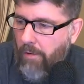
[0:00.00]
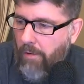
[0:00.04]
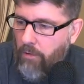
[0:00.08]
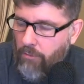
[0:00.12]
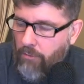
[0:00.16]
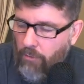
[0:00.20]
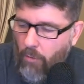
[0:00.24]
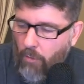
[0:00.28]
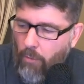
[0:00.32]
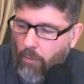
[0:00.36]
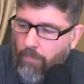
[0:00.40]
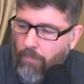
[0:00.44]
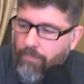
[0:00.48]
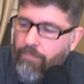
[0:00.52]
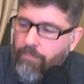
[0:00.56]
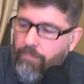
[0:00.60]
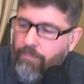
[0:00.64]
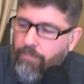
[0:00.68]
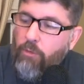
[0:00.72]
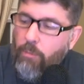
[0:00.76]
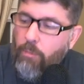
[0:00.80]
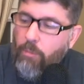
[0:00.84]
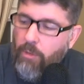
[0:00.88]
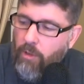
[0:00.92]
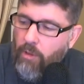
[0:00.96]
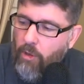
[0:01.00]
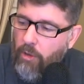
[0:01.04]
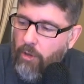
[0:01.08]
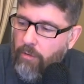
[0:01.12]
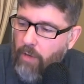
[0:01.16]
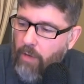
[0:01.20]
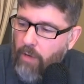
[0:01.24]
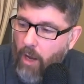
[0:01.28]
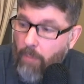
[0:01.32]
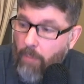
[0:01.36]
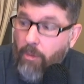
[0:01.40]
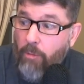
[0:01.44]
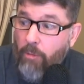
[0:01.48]
So this would be
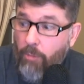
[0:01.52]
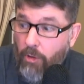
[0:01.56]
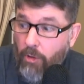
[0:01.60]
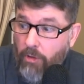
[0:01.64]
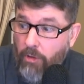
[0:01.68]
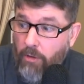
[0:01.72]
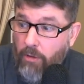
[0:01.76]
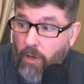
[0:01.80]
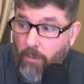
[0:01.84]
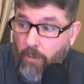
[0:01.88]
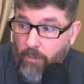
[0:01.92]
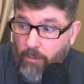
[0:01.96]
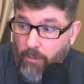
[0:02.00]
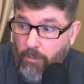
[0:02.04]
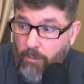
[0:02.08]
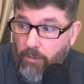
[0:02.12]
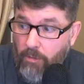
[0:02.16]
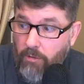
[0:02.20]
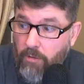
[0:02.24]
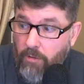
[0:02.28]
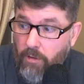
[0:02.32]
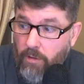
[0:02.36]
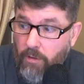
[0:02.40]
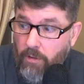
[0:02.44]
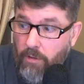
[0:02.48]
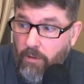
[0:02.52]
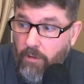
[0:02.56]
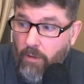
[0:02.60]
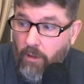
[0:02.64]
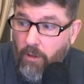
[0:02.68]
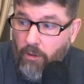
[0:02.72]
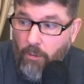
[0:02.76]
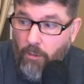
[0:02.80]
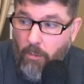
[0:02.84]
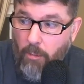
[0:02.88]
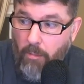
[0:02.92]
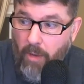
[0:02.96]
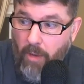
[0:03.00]
good. I'm gonna put the
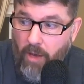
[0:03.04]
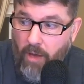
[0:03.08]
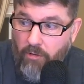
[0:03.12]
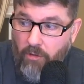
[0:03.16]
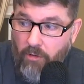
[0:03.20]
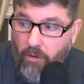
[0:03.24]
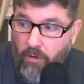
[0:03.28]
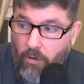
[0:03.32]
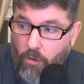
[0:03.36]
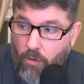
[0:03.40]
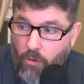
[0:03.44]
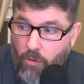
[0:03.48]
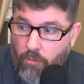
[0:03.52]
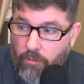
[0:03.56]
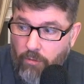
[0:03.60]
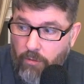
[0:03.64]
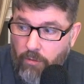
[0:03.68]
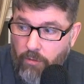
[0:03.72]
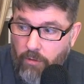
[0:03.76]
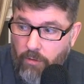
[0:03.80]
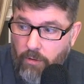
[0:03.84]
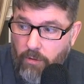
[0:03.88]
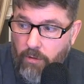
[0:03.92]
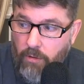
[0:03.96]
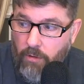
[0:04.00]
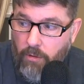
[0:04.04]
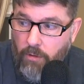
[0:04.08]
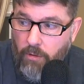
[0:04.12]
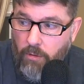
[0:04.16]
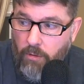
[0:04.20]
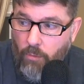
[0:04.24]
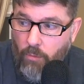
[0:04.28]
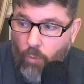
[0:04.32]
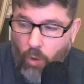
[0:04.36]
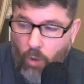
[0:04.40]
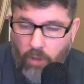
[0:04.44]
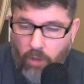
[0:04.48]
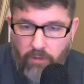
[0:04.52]
Illuma Magic over
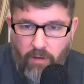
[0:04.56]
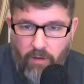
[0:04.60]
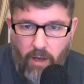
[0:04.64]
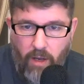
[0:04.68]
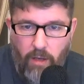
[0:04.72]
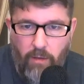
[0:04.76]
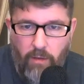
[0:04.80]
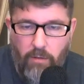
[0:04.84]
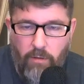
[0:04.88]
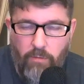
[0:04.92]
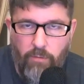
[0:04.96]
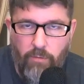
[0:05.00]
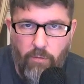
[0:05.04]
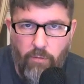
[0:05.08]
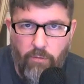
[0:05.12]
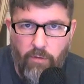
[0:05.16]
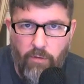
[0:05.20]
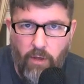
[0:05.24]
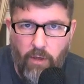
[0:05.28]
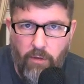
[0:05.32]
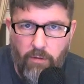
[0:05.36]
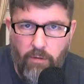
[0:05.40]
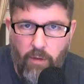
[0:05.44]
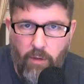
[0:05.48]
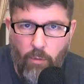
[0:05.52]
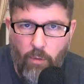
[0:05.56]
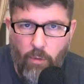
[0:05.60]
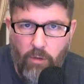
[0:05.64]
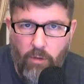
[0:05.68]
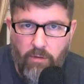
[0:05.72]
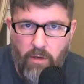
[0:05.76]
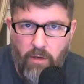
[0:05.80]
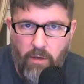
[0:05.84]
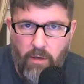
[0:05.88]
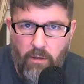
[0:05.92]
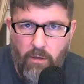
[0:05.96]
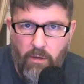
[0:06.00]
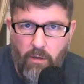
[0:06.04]
the work tank. If you followed that
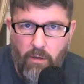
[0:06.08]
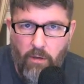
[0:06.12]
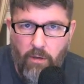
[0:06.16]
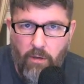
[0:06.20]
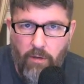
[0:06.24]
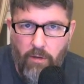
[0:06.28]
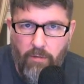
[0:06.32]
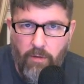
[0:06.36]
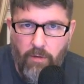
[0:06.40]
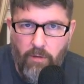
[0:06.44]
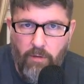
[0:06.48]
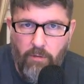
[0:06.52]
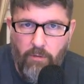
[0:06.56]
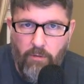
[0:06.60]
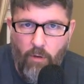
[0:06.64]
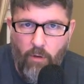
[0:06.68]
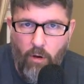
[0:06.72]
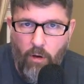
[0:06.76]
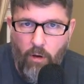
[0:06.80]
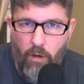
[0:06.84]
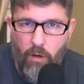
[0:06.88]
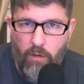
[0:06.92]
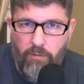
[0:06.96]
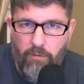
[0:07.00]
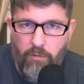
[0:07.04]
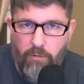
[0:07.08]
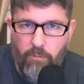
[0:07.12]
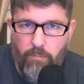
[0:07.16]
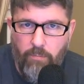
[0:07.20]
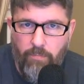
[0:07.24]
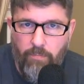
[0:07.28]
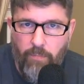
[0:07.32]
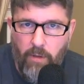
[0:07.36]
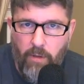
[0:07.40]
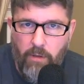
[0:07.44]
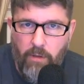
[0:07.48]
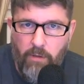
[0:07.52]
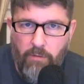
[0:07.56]
work tank at all, that thing is
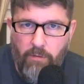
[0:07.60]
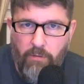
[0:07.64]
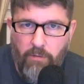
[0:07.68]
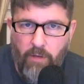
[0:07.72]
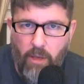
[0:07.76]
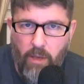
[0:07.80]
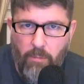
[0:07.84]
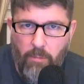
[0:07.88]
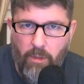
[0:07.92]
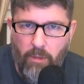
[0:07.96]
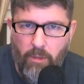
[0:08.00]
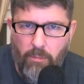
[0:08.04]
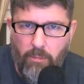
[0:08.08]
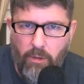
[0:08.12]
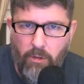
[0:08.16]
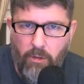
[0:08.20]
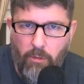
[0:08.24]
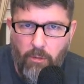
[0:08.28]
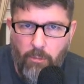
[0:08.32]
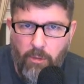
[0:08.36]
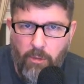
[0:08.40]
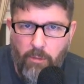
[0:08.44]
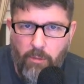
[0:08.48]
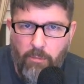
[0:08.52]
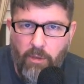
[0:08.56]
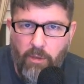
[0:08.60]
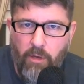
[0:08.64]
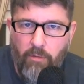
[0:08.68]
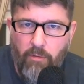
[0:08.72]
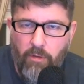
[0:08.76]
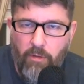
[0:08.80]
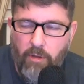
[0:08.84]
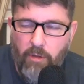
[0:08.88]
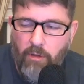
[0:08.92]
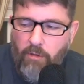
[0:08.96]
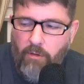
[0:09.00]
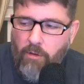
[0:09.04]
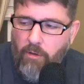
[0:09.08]
awesome. I need to scape it up a little bit, but
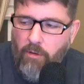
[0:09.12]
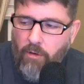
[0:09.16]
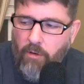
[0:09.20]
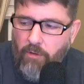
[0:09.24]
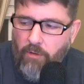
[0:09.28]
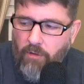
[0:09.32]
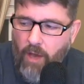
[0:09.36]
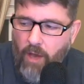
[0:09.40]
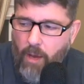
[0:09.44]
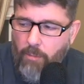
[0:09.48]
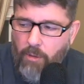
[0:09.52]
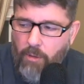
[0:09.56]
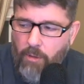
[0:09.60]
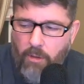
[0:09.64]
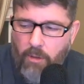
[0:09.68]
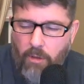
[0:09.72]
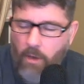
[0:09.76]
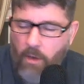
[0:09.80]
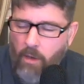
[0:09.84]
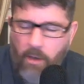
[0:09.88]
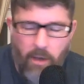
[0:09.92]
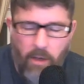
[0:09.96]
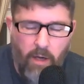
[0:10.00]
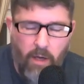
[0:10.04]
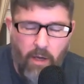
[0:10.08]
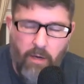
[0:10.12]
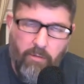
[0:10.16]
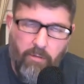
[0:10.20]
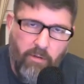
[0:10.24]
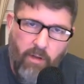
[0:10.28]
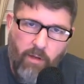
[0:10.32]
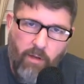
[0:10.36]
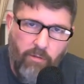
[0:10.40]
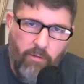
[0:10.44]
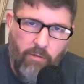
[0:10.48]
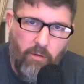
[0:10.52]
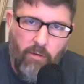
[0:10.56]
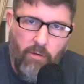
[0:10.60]
everything in there is happy. I never
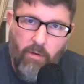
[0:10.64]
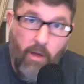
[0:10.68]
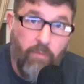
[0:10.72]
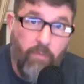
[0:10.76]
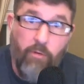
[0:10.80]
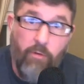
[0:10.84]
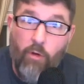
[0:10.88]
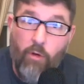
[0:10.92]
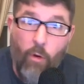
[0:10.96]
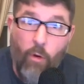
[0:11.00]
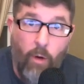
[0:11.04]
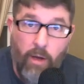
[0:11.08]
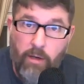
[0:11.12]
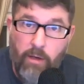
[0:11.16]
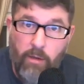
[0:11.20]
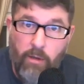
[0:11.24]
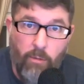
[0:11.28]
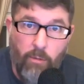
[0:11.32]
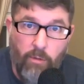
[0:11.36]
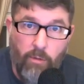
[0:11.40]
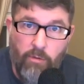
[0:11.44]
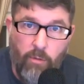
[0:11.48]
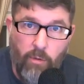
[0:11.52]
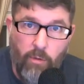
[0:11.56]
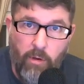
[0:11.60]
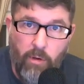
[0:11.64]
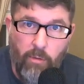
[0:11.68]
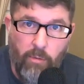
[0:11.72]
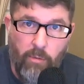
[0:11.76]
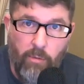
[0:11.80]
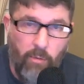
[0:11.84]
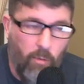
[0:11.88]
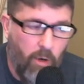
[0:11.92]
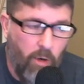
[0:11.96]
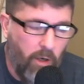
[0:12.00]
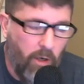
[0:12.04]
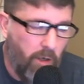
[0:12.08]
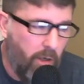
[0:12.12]
tested it. I have no idea what's going on
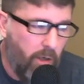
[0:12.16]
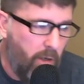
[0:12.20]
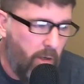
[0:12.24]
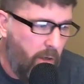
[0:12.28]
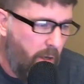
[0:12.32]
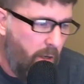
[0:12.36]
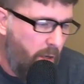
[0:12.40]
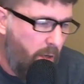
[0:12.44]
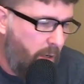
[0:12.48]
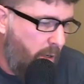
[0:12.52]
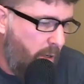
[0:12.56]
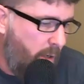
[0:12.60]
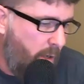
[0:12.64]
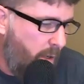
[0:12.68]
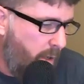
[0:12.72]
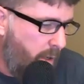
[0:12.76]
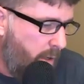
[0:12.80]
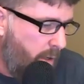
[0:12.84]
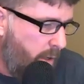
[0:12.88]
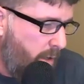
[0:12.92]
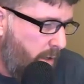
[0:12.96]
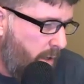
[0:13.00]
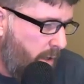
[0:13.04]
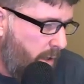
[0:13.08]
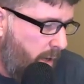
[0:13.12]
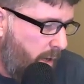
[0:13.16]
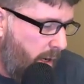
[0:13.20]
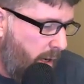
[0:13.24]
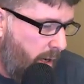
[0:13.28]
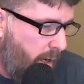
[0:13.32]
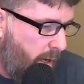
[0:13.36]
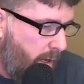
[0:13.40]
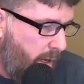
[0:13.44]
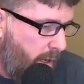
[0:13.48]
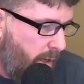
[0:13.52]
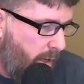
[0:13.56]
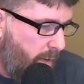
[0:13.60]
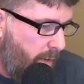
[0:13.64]
with the water.
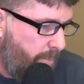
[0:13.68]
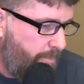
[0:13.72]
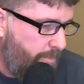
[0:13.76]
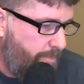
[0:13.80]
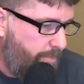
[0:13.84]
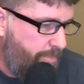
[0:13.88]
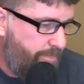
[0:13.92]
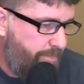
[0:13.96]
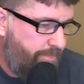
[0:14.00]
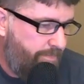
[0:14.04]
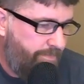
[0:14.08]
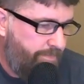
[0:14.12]
5-month